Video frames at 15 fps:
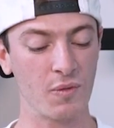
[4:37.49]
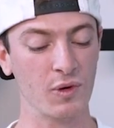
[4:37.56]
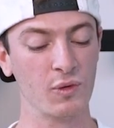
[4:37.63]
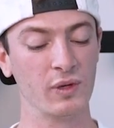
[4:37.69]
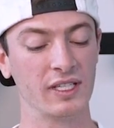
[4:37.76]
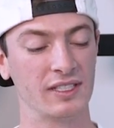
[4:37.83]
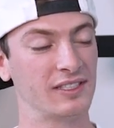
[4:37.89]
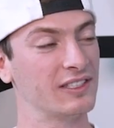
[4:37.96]

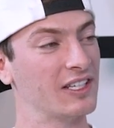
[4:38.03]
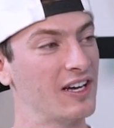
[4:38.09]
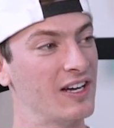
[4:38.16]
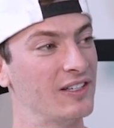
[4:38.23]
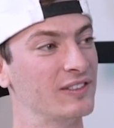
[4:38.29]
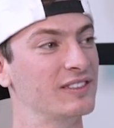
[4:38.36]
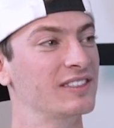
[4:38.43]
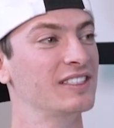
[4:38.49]
couple weeks
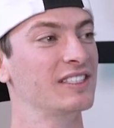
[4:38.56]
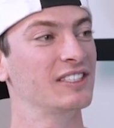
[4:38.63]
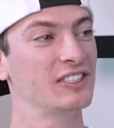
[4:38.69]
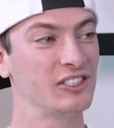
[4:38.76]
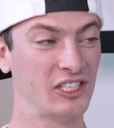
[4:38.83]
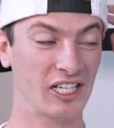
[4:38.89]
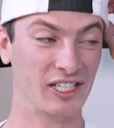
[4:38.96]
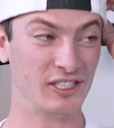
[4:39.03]
ago,
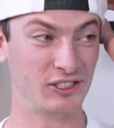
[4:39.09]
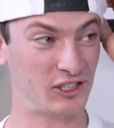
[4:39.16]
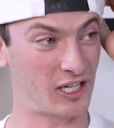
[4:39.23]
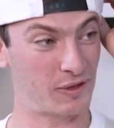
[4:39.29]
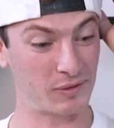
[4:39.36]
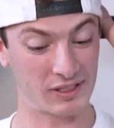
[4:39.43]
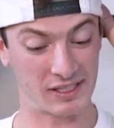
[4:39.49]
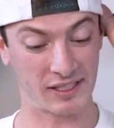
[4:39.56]
yes. Shannon
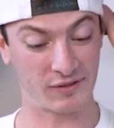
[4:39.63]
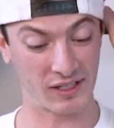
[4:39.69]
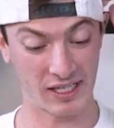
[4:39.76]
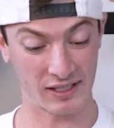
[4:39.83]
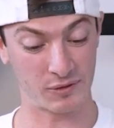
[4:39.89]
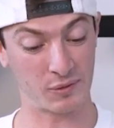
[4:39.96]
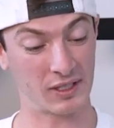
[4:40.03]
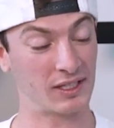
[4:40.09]
Sharpe and Stephen
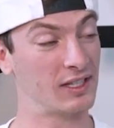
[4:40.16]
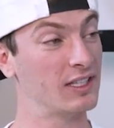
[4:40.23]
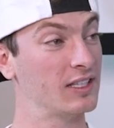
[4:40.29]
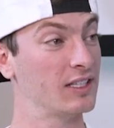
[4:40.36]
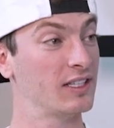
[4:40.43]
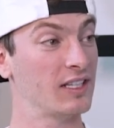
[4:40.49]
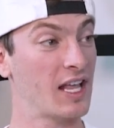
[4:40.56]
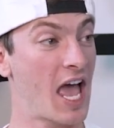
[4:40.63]
A. Smith
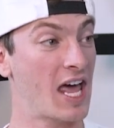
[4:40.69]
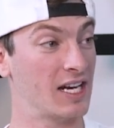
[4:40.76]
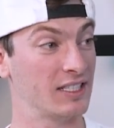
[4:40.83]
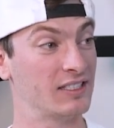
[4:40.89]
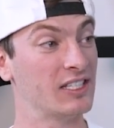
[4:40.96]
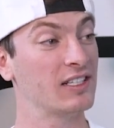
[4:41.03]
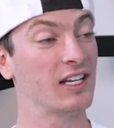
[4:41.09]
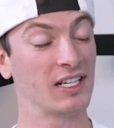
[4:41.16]

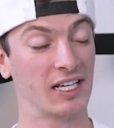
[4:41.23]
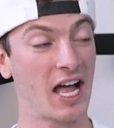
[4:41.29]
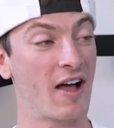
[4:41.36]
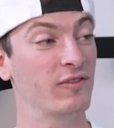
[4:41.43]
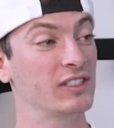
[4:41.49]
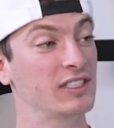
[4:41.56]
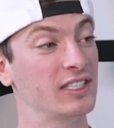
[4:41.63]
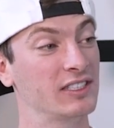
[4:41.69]
had a, a
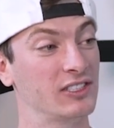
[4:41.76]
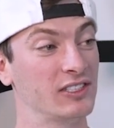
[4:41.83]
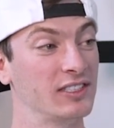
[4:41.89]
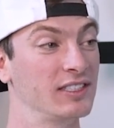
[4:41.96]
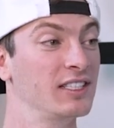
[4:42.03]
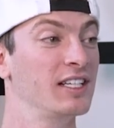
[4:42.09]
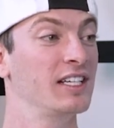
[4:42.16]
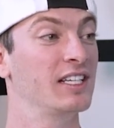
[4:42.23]

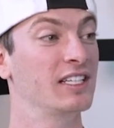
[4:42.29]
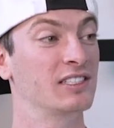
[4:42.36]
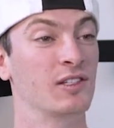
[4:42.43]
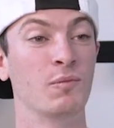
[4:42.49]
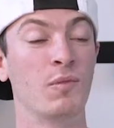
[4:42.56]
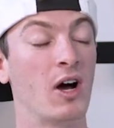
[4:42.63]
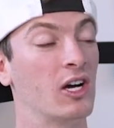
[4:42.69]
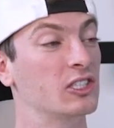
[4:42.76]
conversation... Is
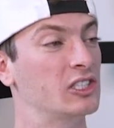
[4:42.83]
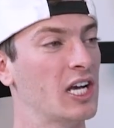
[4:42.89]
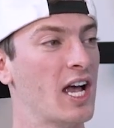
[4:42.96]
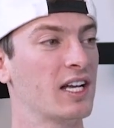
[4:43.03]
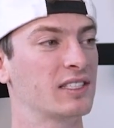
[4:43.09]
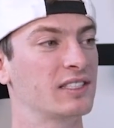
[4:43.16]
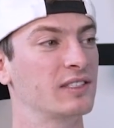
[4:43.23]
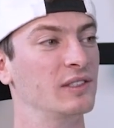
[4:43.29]
Lamar
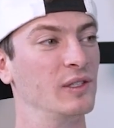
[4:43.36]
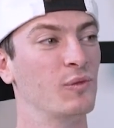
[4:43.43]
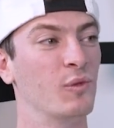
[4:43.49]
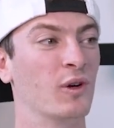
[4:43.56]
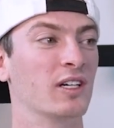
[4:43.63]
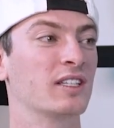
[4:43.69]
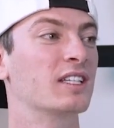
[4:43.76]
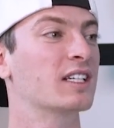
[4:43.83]
Jackson
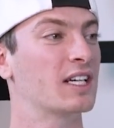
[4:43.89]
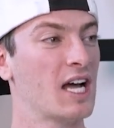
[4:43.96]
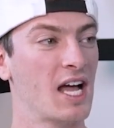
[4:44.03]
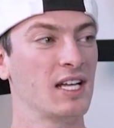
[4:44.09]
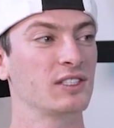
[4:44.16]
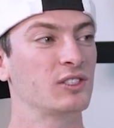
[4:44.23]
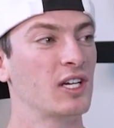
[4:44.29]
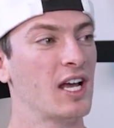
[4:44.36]
worth the
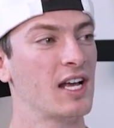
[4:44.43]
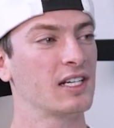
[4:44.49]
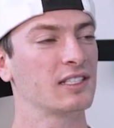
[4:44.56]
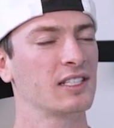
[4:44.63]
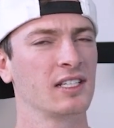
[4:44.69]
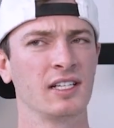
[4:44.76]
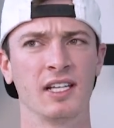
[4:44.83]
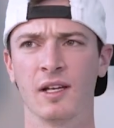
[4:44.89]
contract?
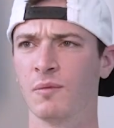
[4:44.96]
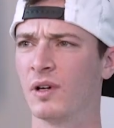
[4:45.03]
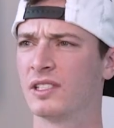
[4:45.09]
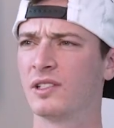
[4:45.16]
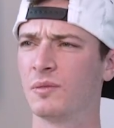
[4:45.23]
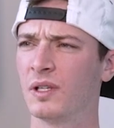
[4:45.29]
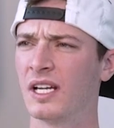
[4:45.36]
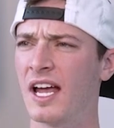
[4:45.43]
It
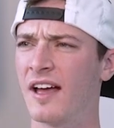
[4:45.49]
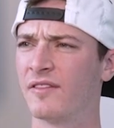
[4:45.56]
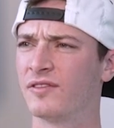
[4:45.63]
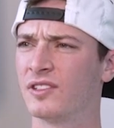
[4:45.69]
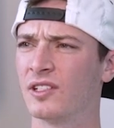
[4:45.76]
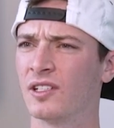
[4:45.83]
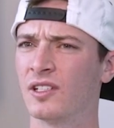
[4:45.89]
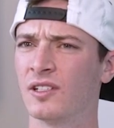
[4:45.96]
must have been
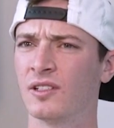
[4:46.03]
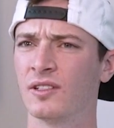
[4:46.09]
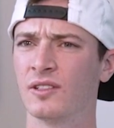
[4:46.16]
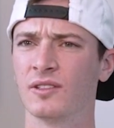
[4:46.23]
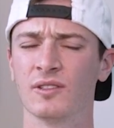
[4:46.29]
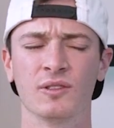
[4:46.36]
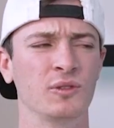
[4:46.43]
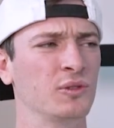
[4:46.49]

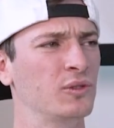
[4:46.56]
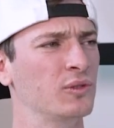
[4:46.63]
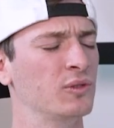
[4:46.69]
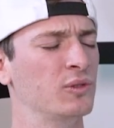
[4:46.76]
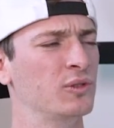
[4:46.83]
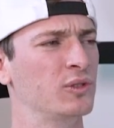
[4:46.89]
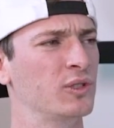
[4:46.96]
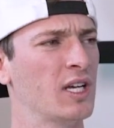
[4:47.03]
after who?
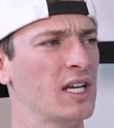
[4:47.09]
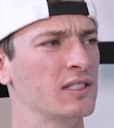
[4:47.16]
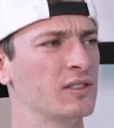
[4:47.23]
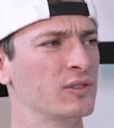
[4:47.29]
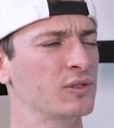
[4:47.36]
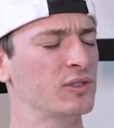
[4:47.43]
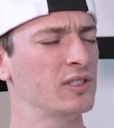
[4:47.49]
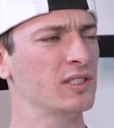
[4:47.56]
Who did you
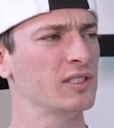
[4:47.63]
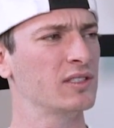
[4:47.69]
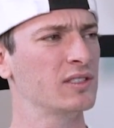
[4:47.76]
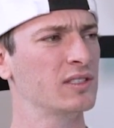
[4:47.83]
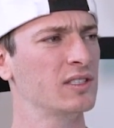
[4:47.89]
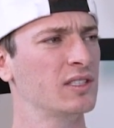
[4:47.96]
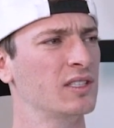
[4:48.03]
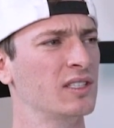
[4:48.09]
guys lose to?
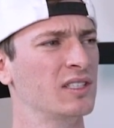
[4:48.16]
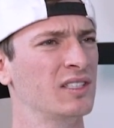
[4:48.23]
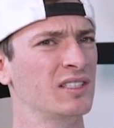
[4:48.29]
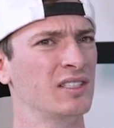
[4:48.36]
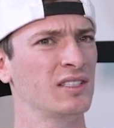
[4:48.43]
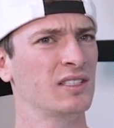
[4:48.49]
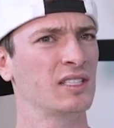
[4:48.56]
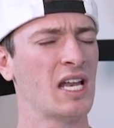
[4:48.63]

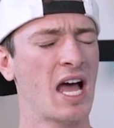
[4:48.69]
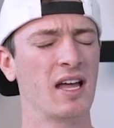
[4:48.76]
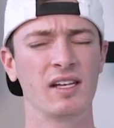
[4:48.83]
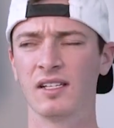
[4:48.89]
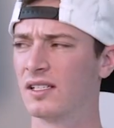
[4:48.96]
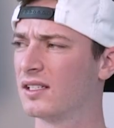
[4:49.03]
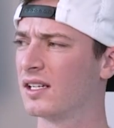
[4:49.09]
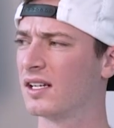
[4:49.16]
Not